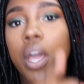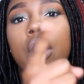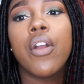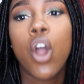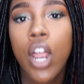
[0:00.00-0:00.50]

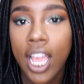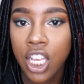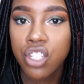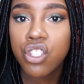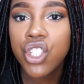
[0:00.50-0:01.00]
Twitter, and all
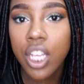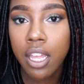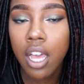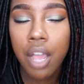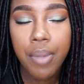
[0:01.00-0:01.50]
that good
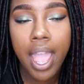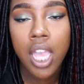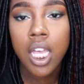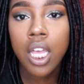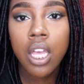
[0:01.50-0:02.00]
shit, alright?